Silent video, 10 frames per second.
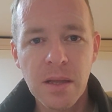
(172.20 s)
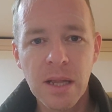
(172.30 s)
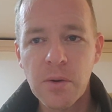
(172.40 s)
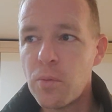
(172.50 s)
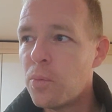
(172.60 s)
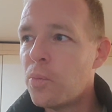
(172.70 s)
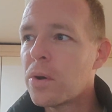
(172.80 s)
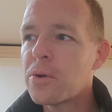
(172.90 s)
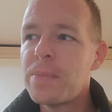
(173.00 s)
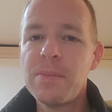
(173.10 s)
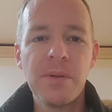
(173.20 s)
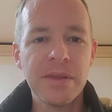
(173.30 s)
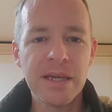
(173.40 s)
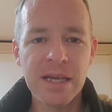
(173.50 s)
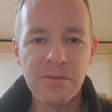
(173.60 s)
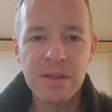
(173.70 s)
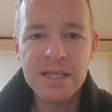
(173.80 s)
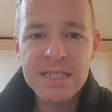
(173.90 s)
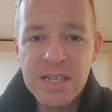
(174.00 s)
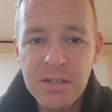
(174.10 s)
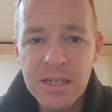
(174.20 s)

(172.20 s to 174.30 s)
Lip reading: Like, what are people thinking when they say you